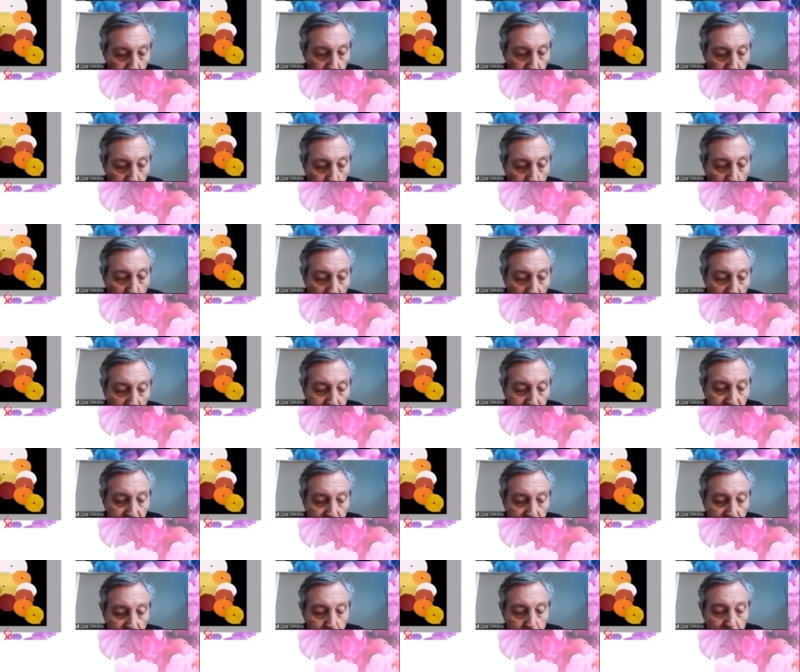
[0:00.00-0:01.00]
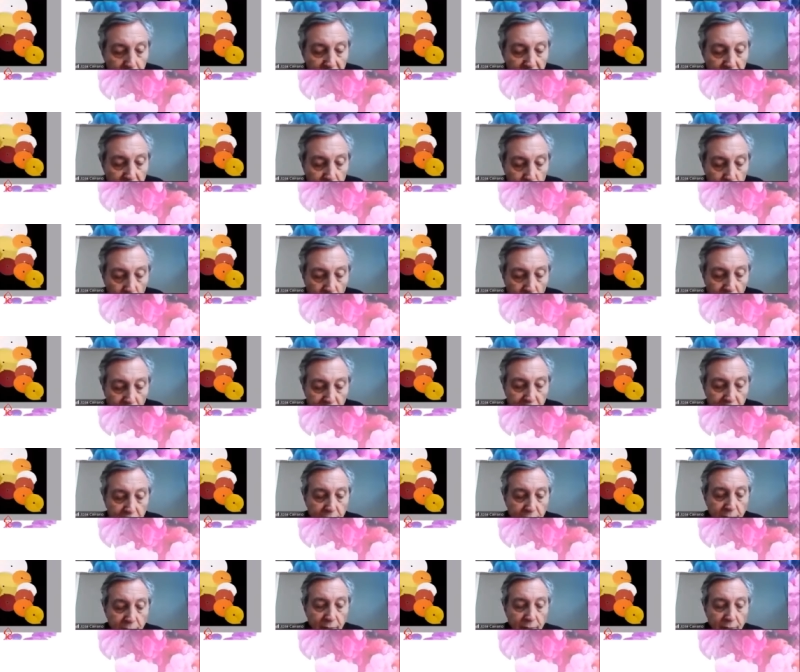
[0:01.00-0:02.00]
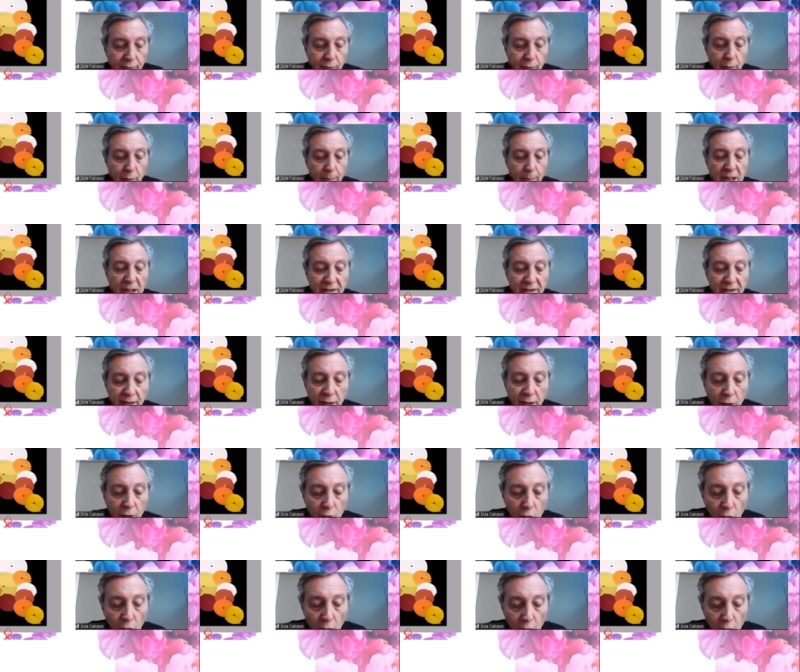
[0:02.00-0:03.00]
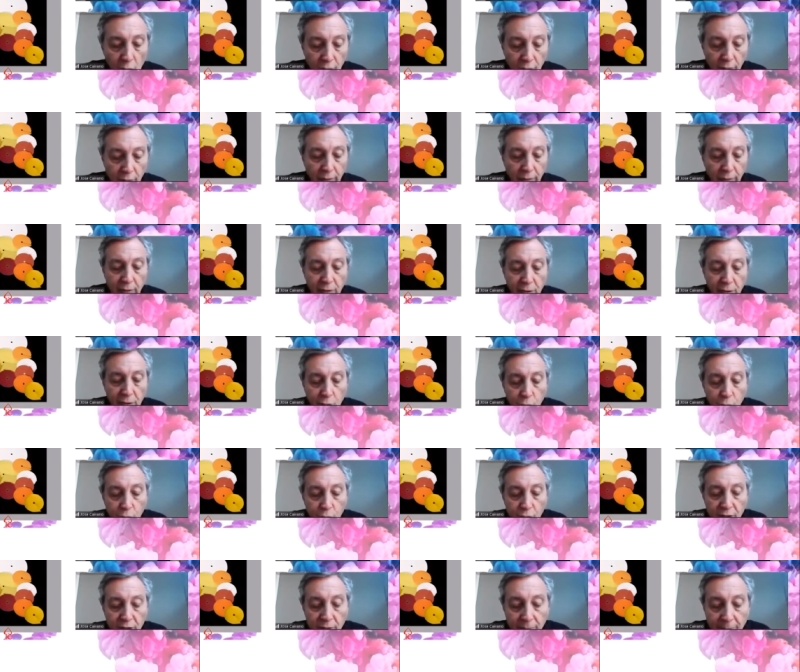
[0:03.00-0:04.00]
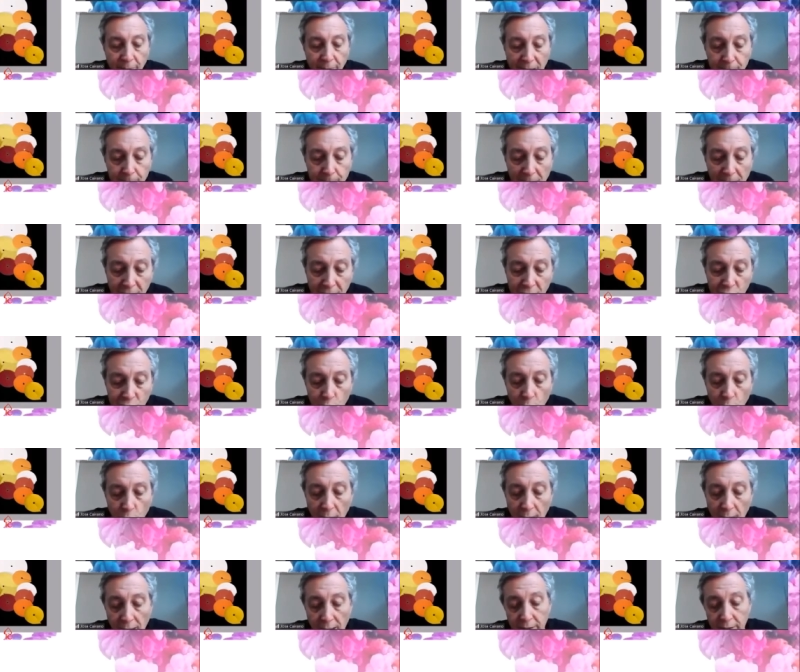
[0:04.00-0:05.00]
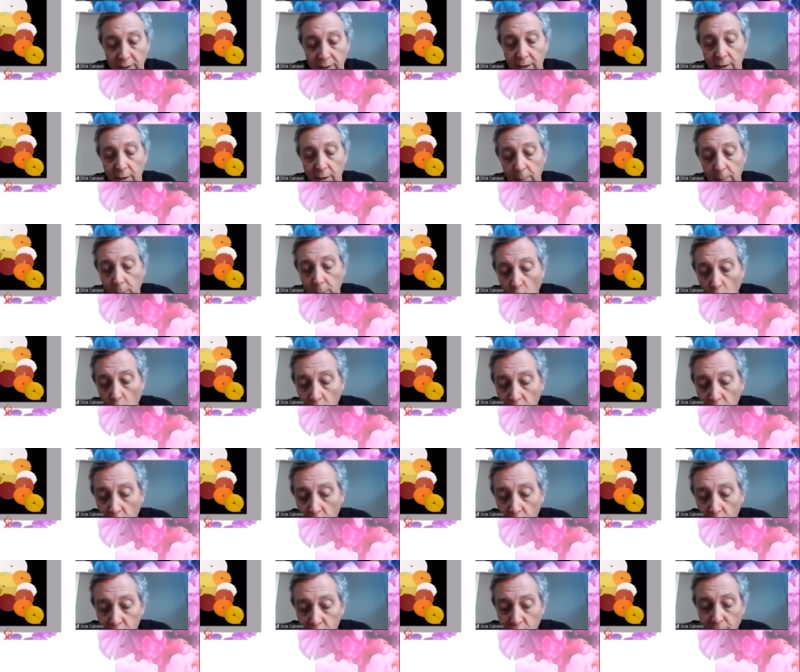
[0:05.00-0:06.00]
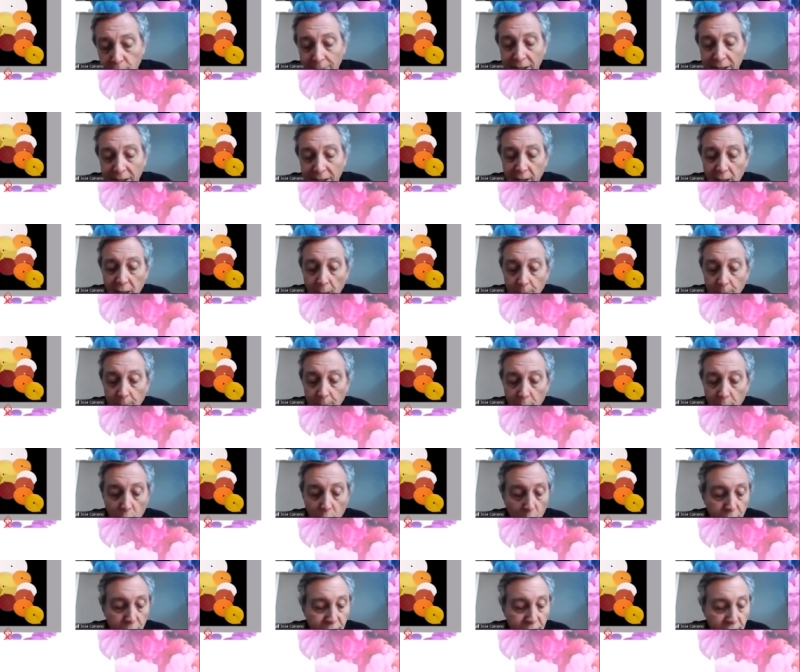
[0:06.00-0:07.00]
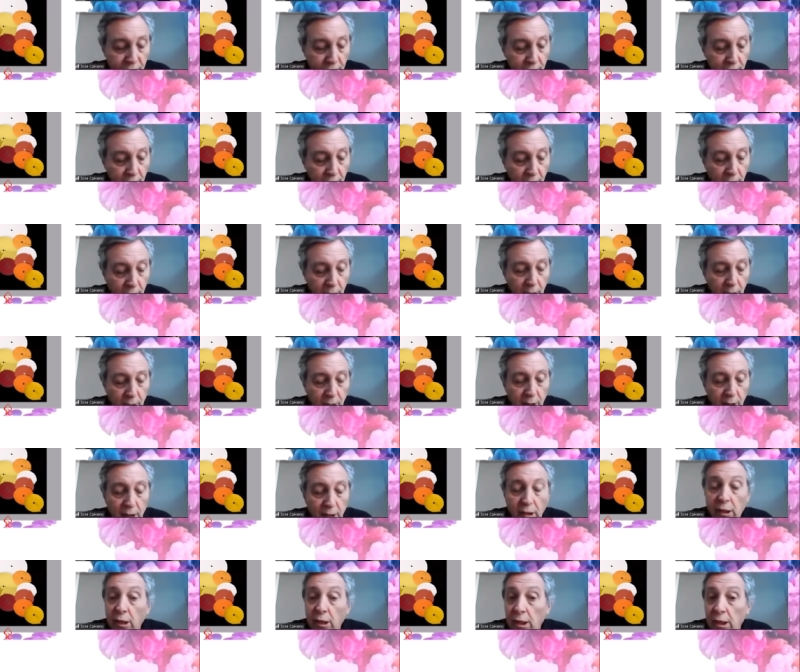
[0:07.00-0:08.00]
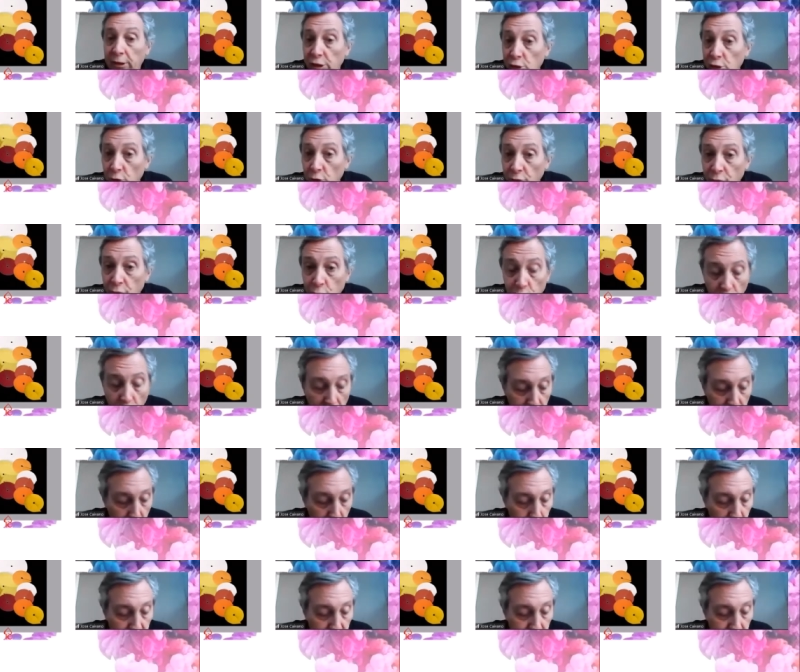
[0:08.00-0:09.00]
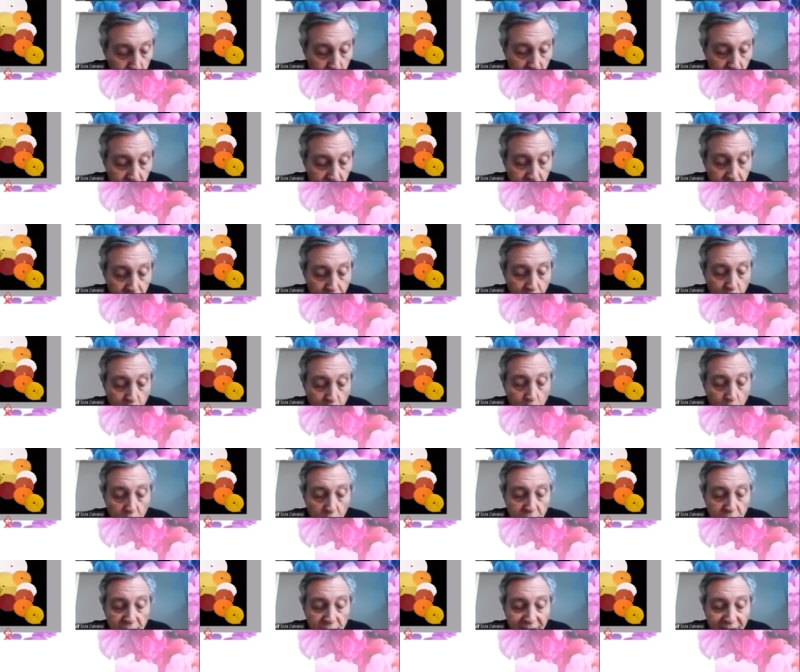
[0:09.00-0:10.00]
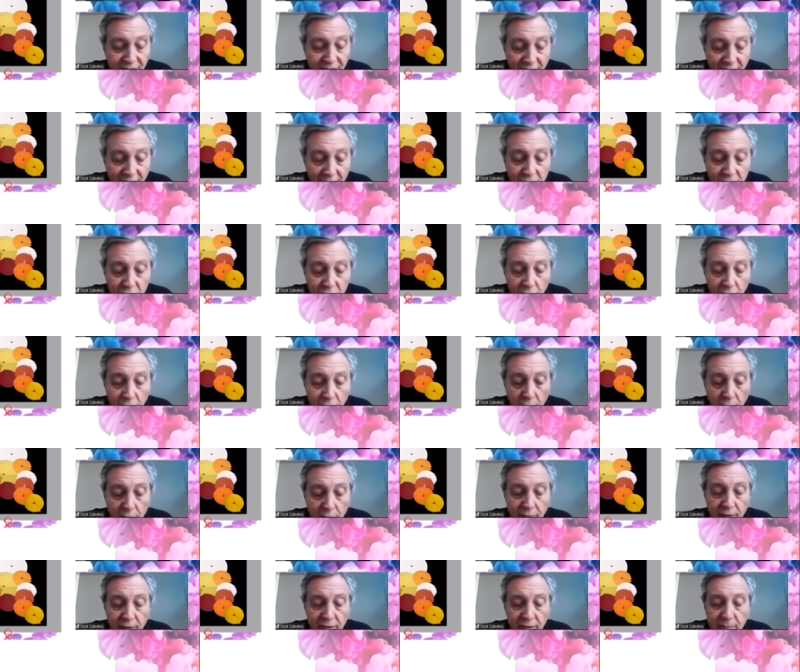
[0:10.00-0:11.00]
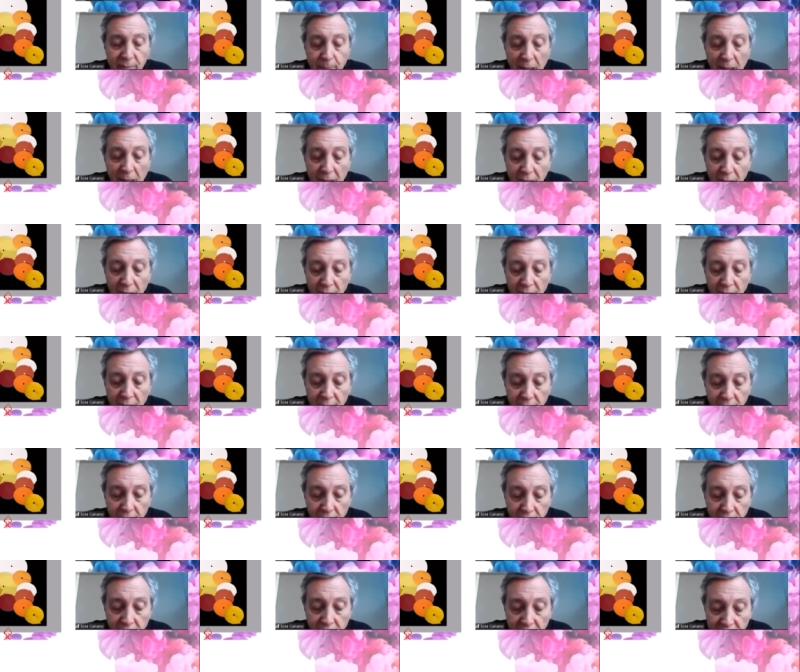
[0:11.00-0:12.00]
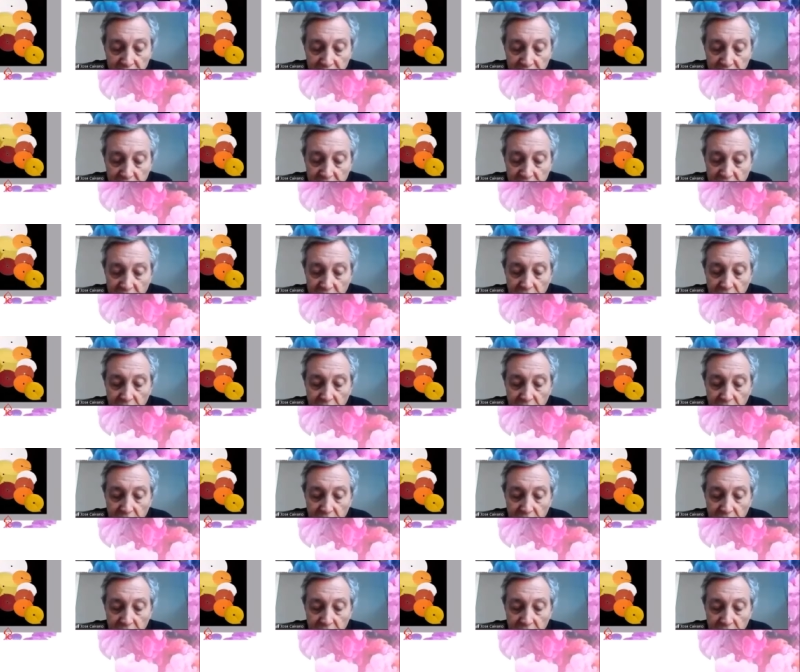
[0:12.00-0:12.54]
One of the methods for mixing color used by Maxwell and employed also by Helmholtz, in addition to other methods, was the device of spinning disks